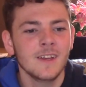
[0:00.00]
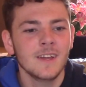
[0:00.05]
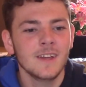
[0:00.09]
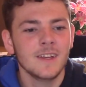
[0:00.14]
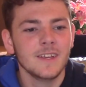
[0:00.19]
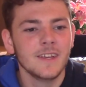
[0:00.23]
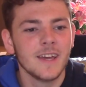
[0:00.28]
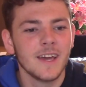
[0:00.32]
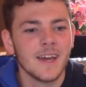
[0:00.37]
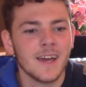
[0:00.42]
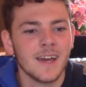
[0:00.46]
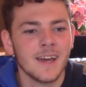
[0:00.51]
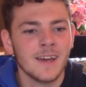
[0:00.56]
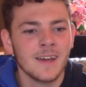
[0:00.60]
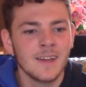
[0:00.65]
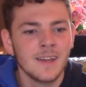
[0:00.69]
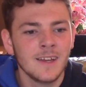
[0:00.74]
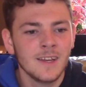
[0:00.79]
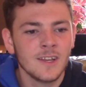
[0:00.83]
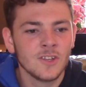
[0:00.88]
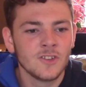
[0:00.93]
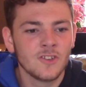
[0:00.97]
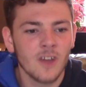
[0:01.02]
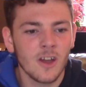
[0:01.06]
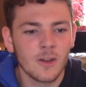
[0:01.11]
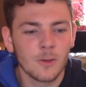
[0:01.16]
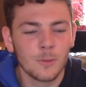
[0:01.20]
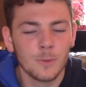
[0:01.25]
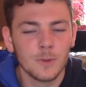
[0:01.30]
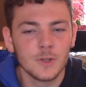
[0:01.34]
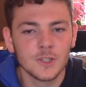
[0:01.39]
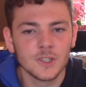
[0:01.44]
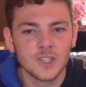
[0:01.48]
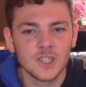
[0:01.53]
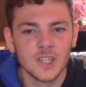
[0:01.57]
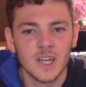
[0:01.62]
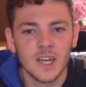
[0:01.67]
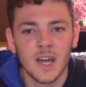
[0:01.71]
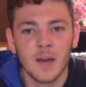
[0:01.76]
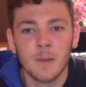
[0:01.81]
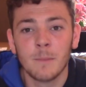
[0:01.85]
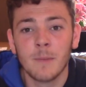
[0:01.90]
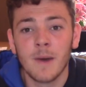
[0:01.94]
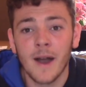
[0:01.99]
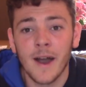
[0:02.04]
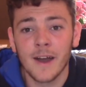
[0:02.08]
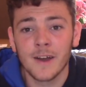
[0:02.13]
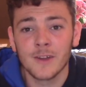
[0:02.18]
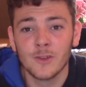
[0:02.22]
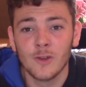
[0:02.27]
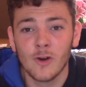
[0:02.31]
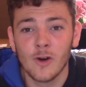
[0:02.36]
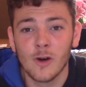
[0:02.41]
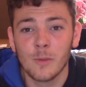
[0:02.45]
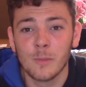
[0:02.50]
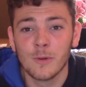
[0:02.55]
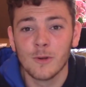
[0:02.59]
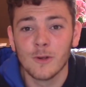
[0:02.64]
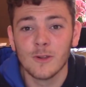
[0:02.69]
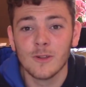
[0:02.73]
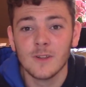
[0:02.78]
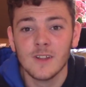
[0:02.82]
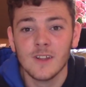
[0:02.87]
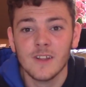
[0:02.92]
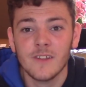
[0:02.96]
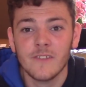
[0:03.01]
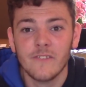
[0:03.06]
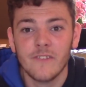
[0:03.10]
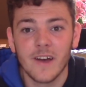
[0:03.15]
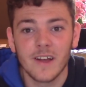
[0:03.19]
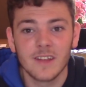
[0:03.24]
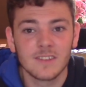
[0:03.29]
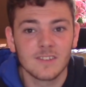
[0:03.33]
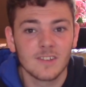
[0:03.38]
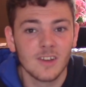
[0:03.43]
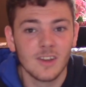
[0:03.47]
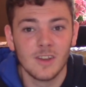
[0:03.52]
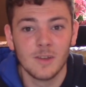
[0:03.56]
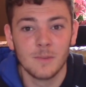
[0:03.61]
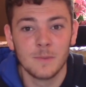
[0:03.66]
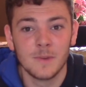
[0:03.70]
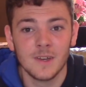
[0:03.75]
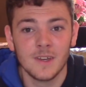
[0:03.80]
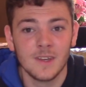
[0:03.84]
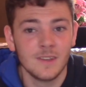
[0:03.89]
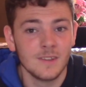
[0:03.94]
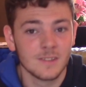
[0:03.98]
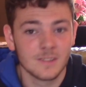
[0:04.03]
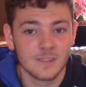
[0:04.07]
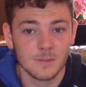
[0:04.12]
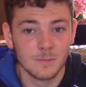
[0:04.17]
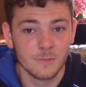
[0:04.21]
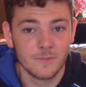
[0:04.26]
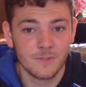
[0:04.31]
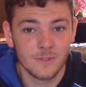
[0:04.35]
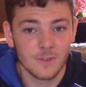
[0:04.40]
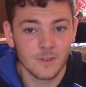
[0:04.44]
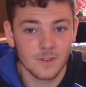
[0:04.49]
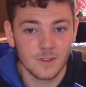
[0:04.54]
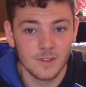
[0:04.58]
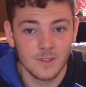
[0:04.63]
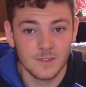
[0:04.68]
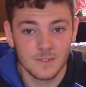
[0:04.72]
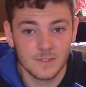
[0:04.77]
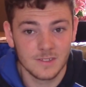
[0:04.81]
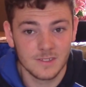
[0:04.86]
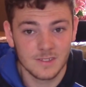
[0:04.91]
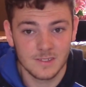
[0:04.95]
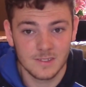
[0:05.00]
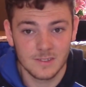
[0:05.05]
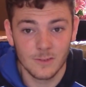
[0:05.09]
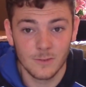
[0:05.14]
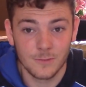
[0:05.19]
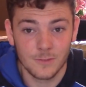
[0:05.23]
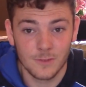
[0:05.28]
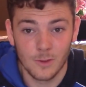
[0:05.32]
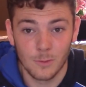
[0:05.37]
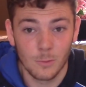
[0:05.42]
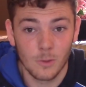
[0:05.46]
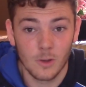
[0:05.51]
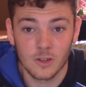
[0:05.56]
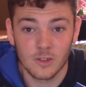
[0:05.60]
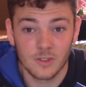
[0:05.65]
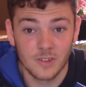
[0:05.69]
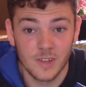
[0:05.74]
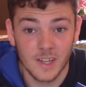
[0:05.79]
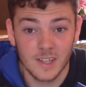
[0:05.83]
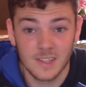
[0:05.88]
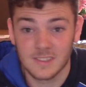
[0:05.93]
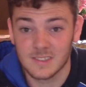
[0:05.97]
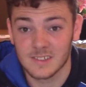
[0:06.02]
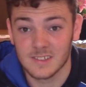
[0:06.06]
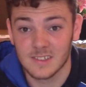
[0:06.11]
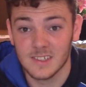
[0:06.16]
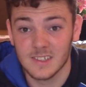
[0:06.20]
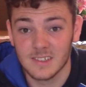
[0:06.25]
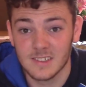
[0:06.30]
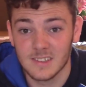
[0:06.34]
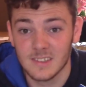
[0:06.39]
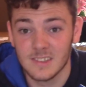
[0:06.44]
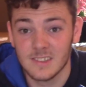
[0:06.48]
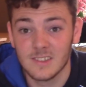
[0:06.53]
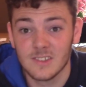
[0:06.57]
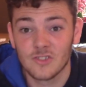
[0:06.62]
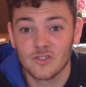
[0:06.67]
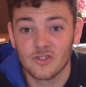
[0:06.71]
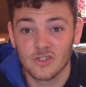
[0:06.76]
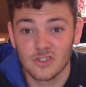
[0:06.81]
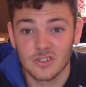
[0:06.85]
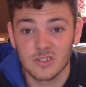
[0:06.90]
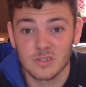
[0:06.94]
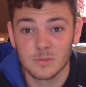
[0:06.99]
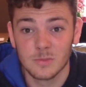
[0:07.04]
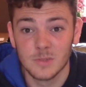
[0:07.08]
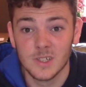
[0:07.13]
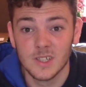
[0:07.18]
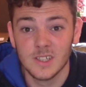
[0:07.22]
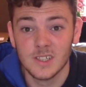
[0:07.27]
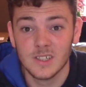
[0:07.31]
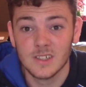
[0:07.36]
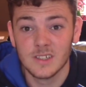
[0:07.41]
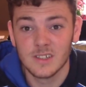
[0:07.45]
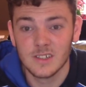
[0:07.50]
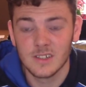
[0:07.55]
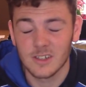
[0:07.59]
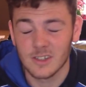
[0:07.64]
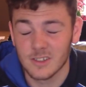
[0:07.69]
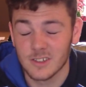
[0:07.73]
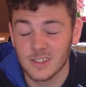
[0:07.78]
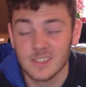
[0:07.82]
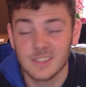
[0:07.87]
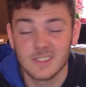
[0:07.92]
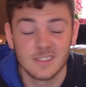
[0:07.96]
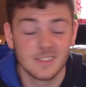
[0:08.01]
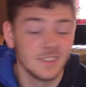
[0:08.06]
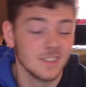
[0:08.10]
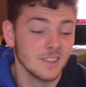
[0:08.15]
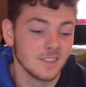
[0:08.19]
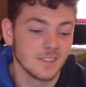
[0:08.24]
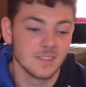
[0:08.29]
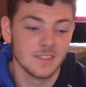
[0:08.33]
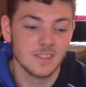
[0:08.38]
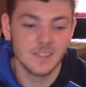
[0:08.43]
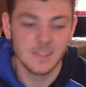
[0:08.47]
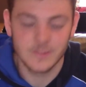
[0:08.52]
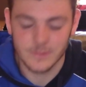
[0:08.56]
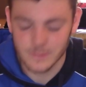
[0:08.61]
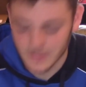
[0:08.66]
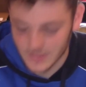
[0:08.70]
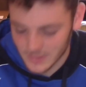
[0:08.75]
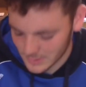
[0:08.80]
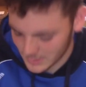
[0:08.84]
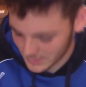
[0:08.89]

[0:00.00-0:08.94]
Yeah, Jack Wilshere and Mark Noble, that's gonna be some fucking stuff to watch next season, trust me. Or this season even.